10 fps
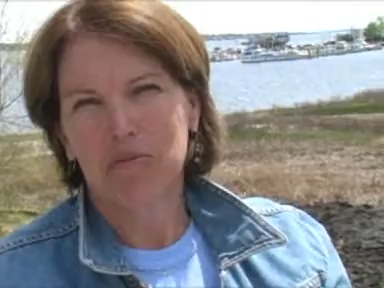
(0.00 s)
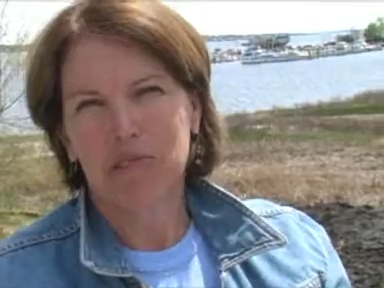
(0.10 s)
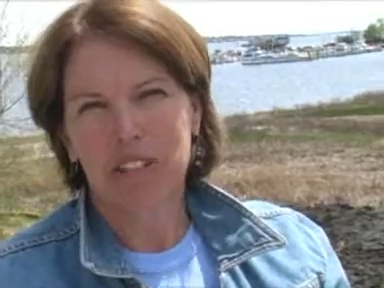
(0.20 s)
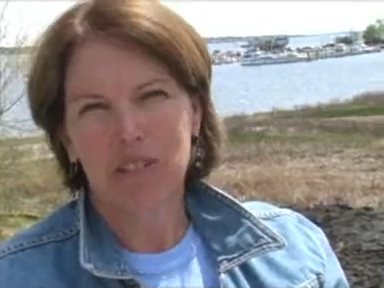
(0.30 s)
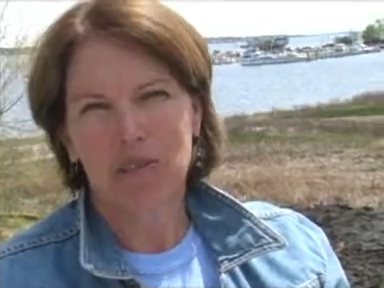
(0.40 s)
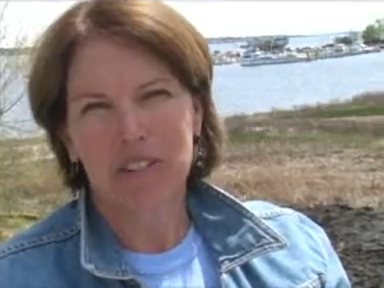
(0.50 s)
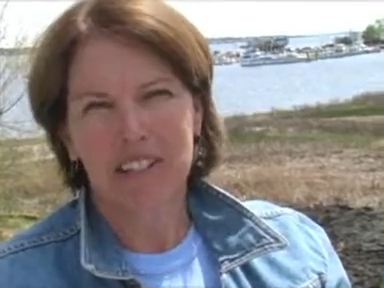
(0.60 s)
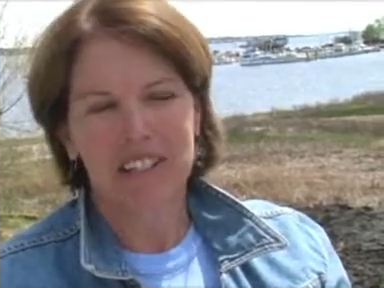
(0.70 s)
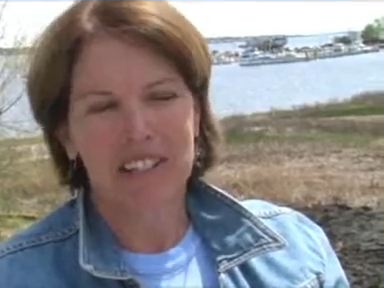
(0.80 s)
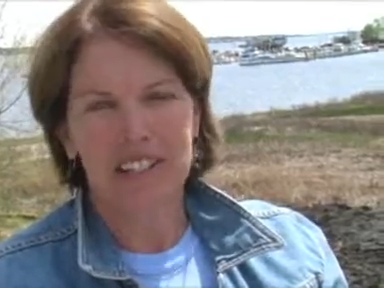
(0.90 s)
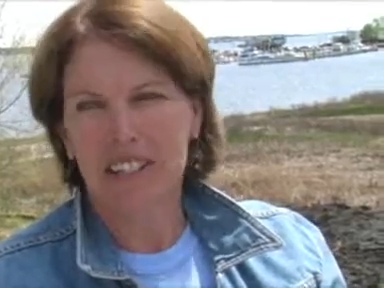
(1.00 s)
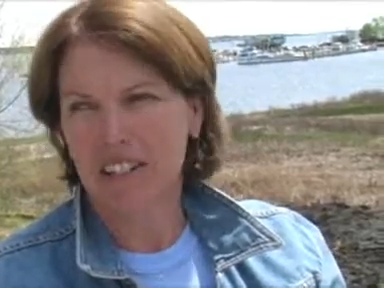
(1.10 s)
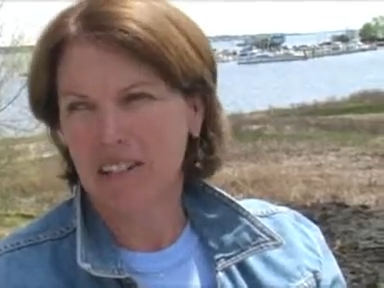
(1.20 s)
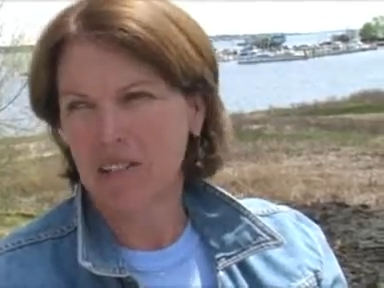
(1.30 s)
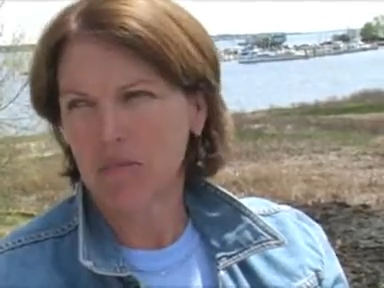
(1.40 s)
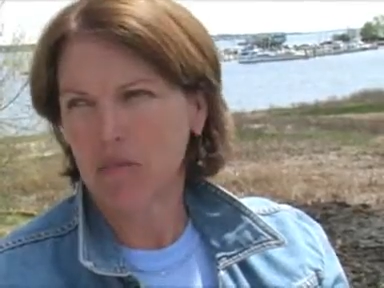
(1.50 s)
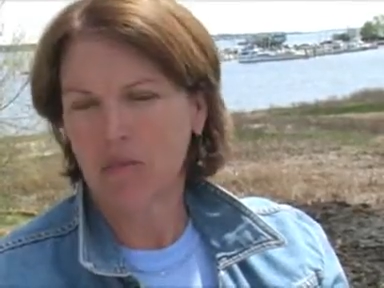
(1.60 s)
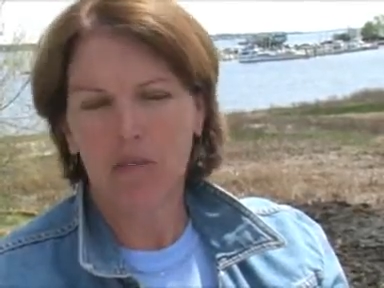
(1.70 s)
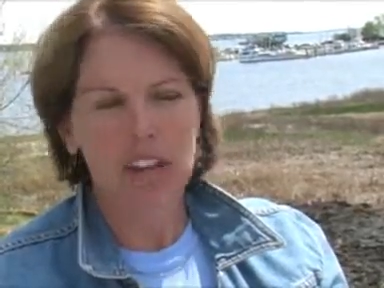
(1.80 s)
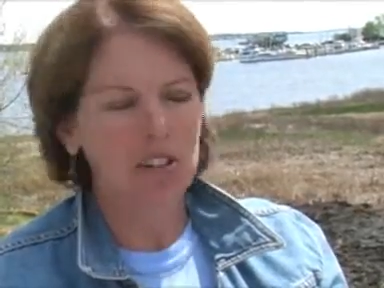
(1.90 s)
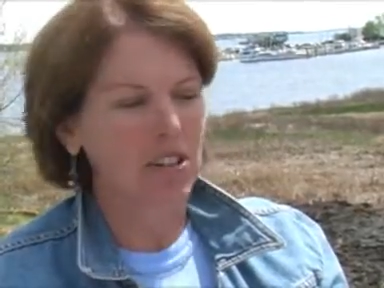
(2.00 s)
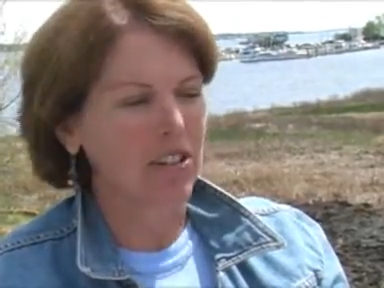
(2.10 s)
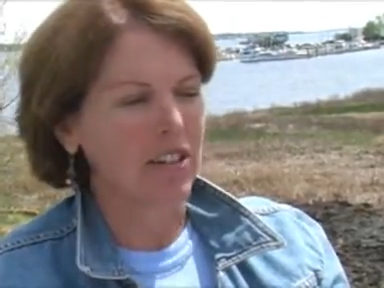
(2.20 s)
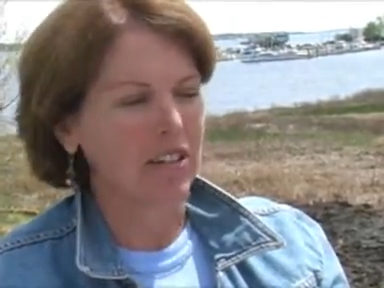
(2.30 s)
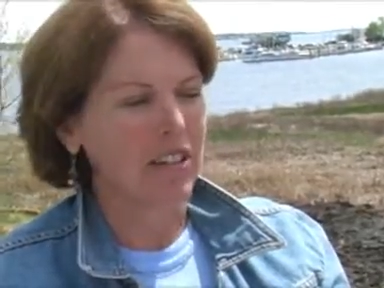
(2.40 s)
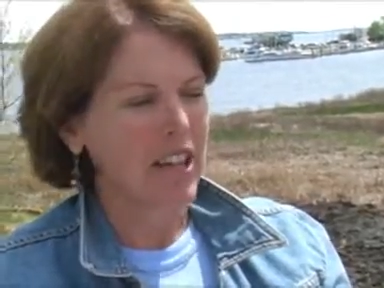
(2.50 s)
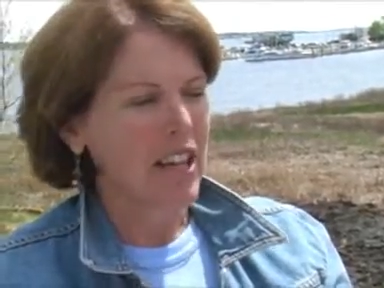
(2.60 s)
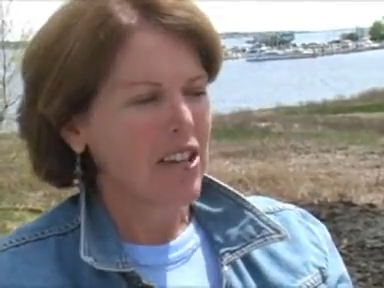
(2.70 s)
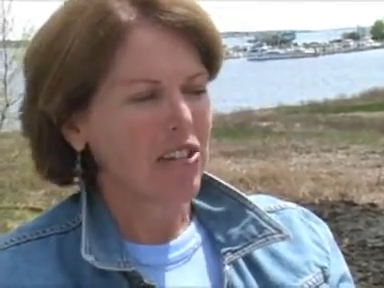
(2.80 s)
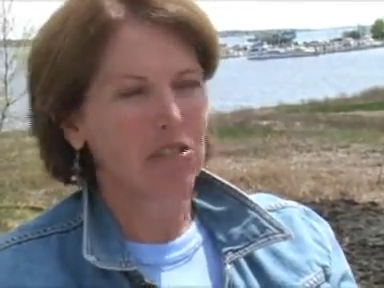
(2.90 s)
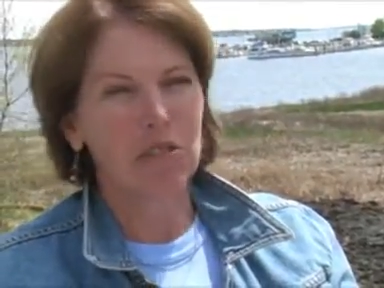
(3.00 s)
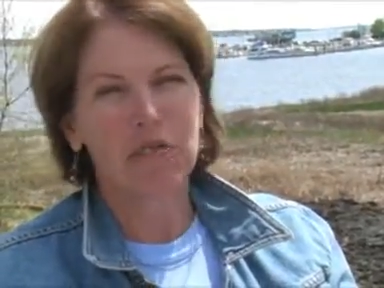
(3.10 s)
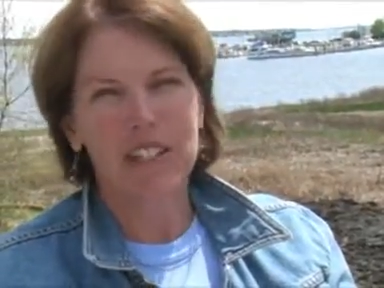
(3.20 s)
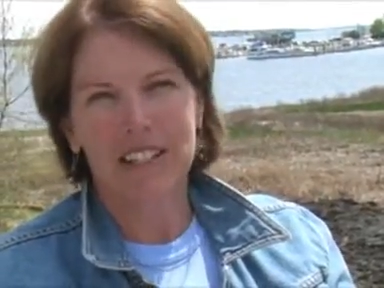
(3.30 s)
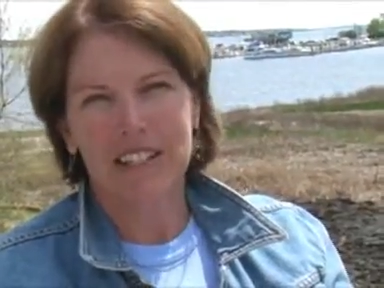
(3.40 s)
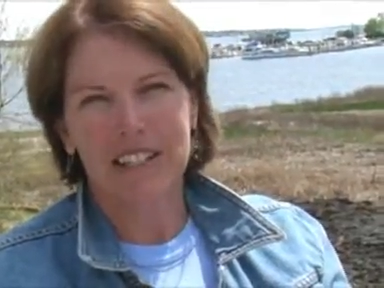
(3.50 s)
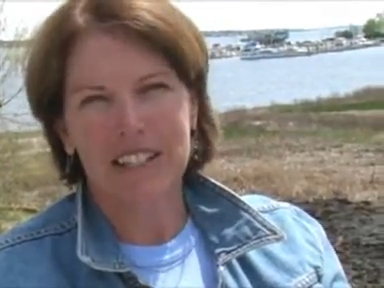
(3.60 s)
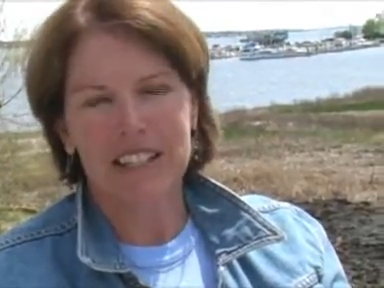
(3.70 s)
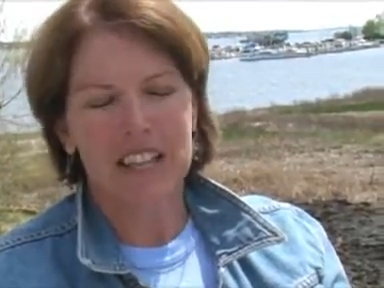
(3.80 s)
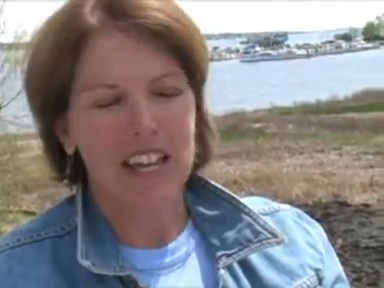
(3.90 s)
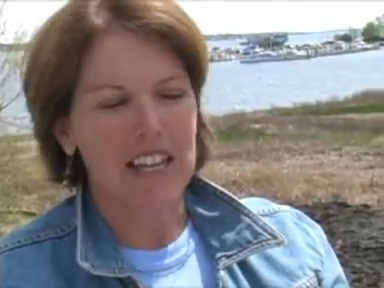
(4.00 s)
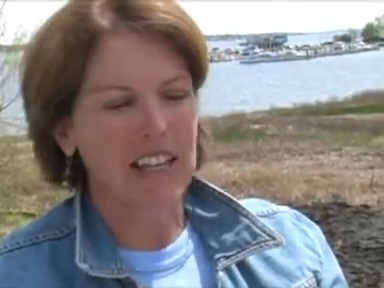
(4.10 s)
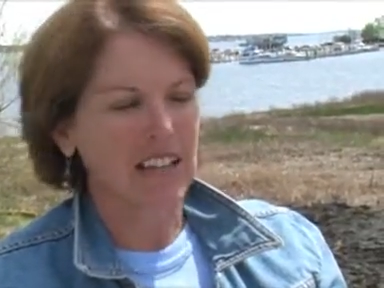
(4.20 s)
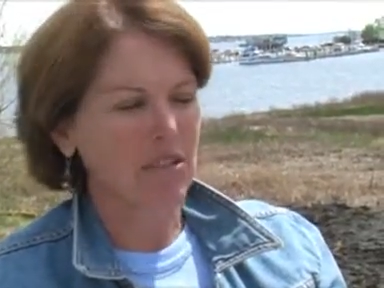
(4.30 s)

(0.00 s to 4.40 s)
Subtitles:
resources and the professional services that